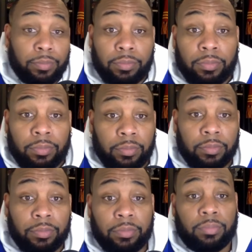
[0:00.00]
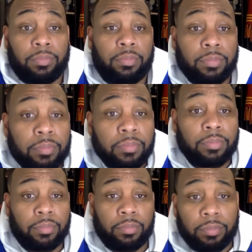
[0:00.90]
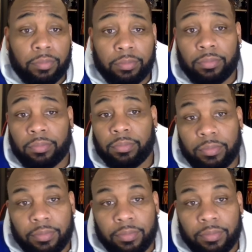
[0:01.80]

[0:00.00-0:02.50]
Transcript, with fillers: "Why the fuck you lying?